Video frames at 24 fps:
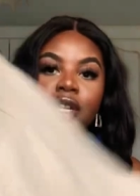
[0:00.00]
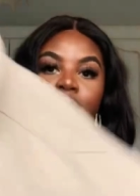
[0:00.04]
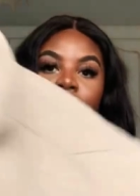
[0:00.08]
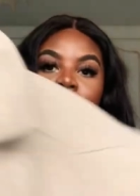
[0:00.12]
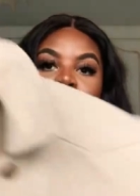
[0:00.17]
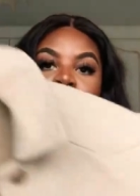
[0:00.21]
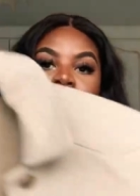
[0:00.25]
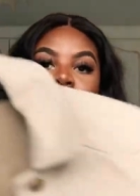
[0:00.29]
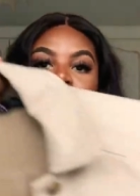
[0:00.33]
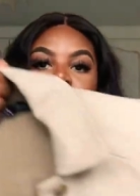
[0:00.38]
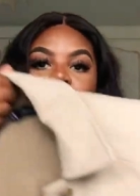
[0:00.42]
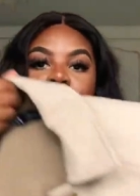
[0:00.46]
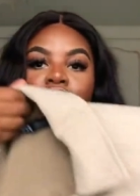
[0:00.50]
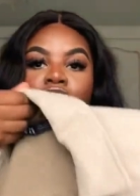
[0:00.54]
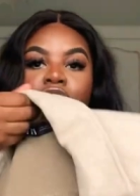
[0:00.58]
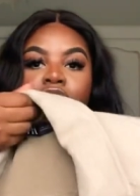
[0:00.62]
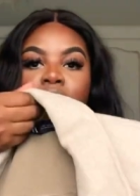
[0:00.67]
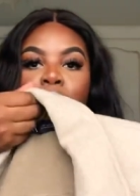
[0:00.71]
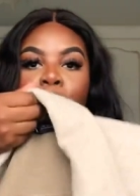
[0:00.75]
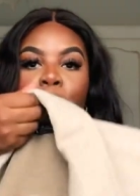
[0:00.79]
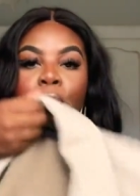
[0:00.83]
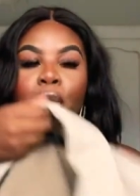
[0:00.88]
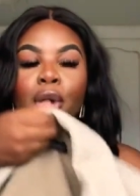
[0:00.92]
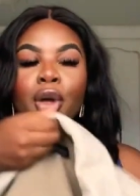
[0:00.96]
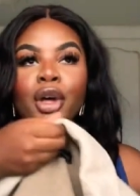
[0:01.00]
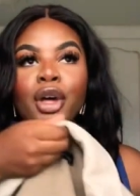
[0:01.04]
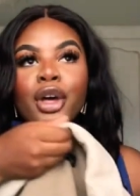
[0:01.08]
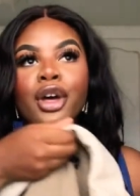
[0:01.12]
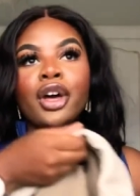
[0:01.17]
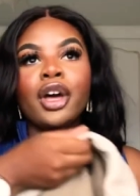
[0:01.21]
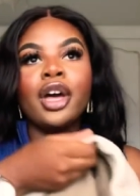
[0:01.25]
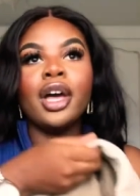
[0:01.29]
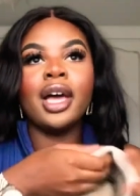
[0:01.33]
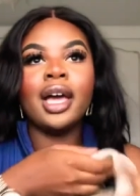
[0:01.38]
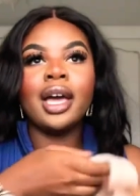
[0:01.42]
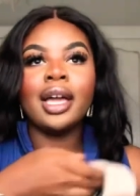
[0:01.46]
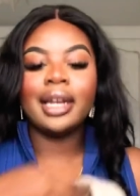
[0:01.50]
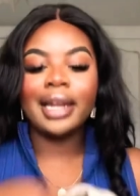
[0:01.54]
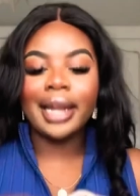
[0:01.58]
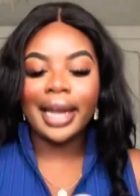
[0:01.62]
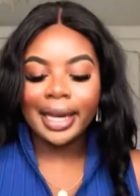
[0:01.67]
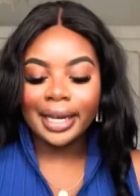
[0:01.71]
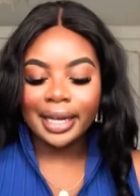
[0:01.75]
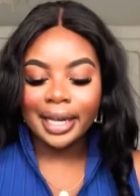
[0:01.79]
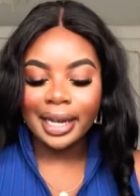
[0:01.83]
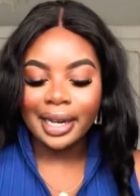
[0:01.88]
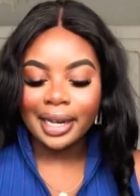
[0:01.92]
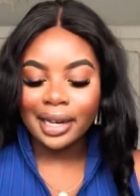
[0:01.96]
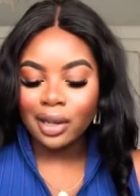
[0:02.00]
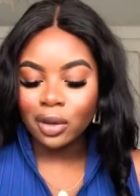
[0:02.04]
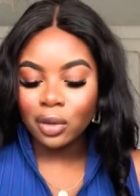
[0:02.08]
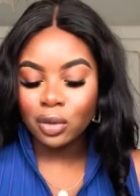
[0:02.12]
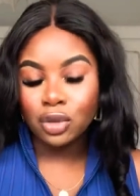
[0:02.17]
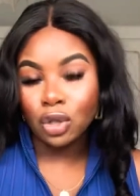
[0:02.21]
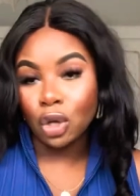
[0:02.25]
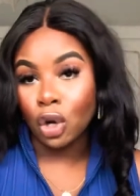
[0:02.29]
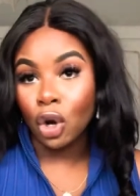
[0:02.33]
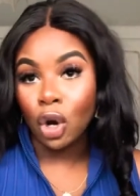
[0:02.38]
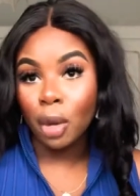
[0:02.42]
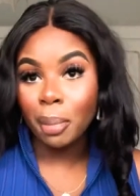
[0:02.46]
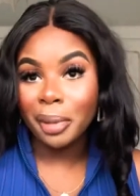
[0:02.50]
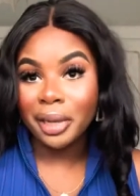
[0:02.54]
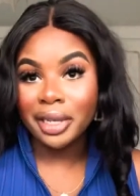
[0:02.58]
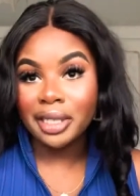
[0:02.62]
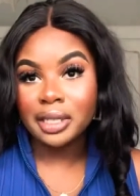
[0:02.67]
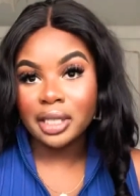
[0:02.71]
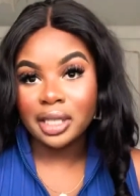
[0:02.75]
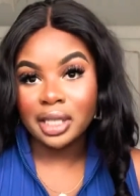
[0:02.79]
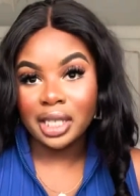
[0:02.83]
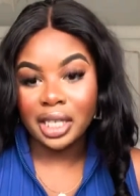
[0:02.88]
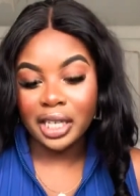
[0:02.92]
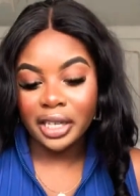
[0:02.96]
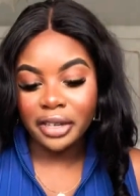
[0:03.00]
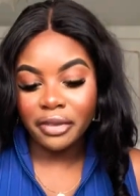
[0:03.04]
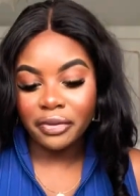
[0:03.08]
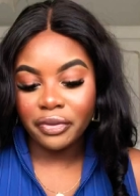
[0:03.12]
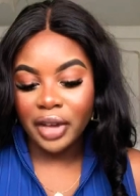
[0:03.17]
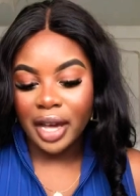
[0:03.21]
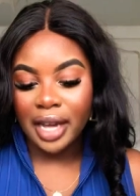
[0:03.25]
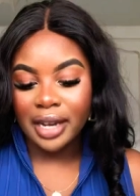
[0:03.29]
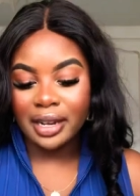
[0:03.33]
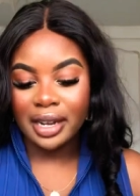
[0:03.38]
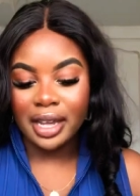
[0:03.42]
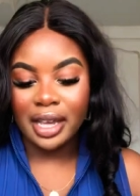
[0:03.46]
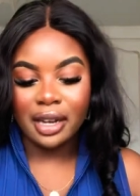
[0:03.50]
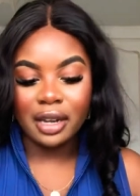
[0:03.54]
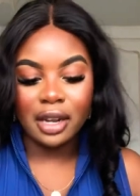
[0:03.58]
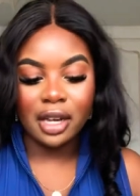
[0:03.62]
is just put like a little top underneath and then